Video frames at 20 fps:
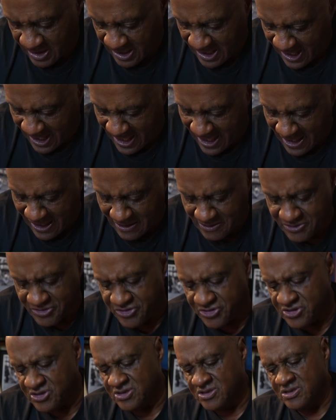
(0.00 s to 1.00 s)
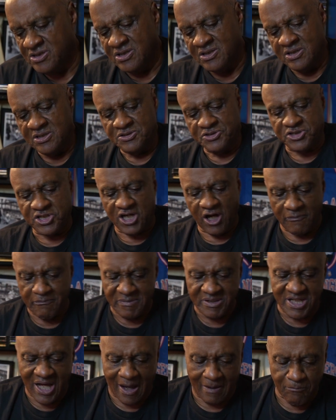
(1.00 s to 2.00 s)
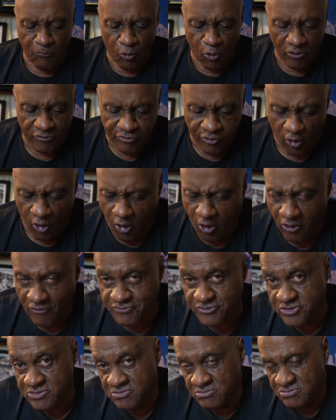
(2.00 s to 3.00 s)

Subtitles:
and the government got more involved.